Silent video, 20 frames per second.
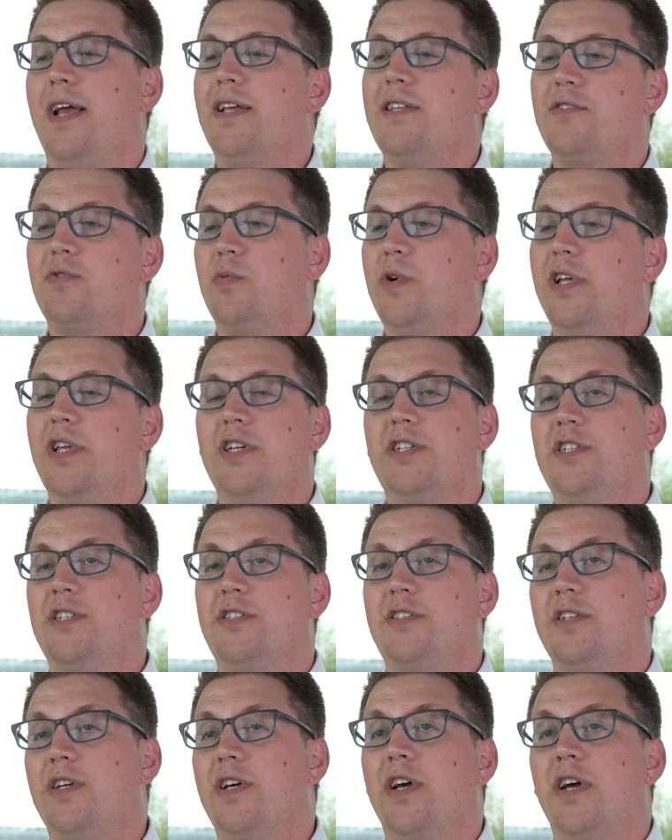It's really
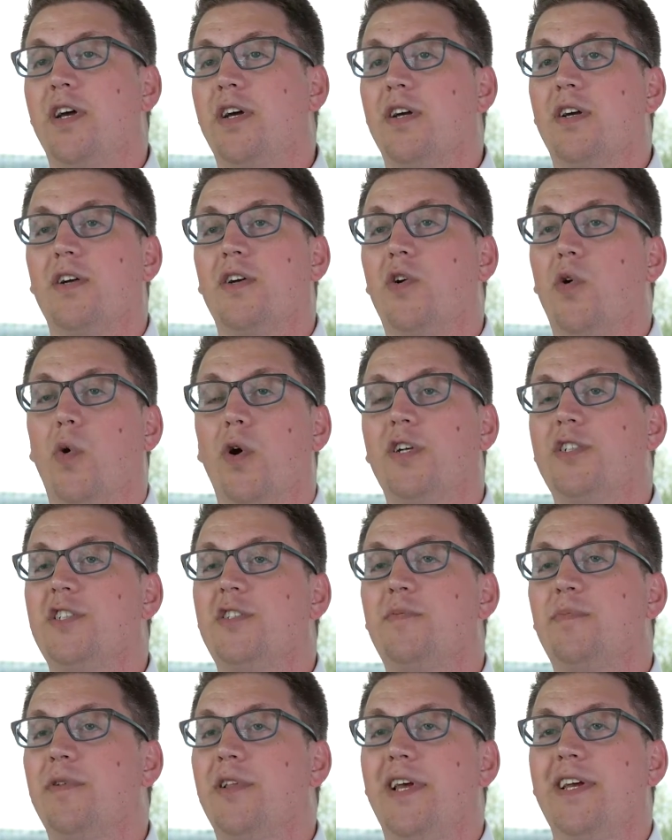just a
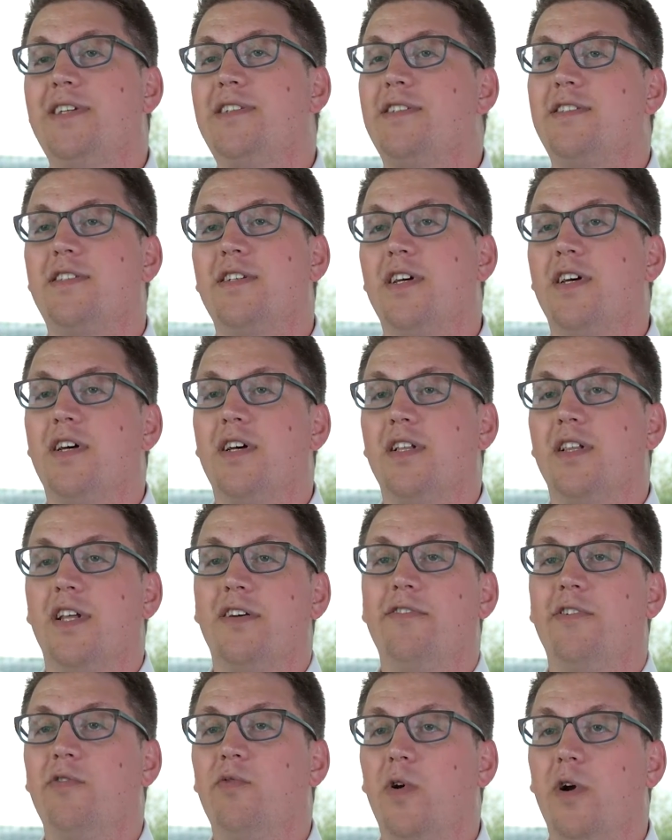gorgeous place to
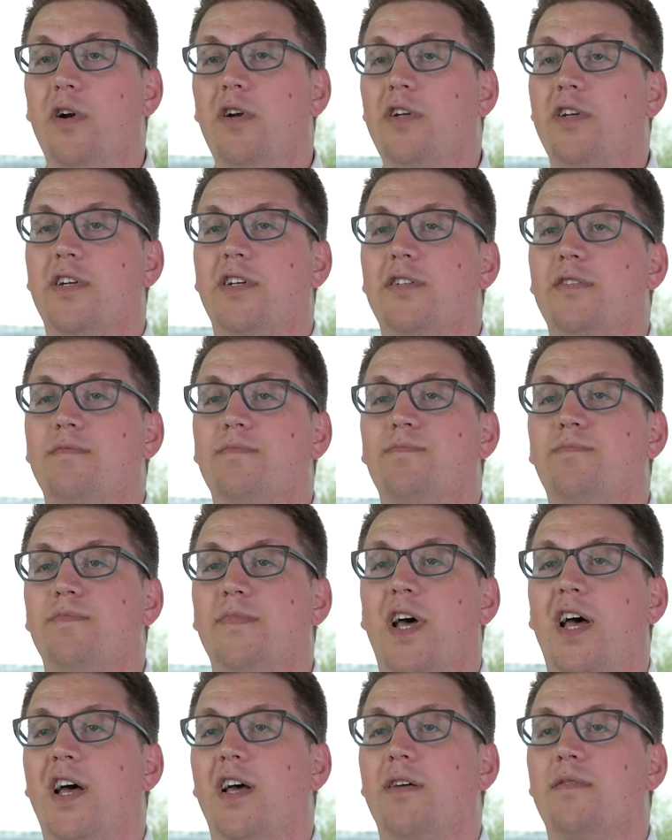live and work, and
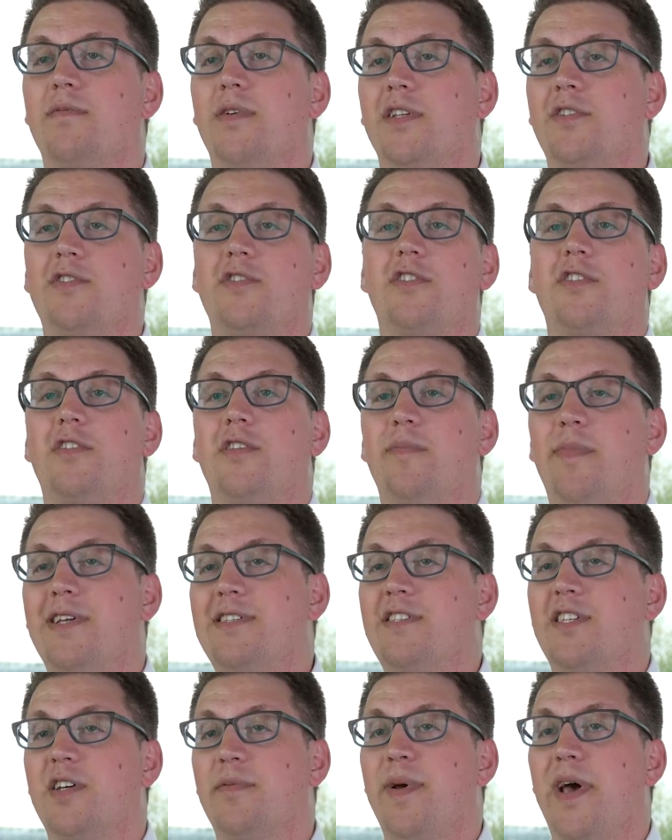that's the
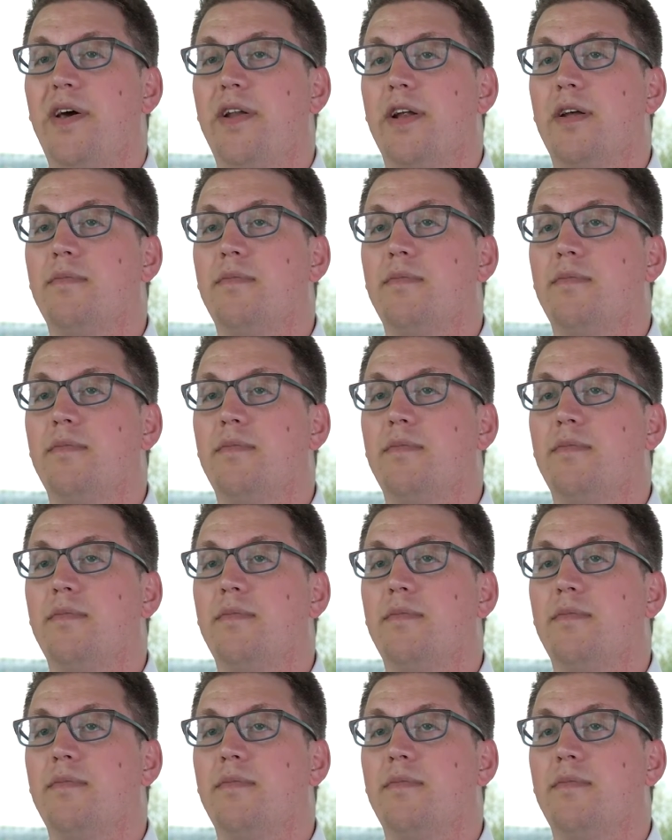best thing about it.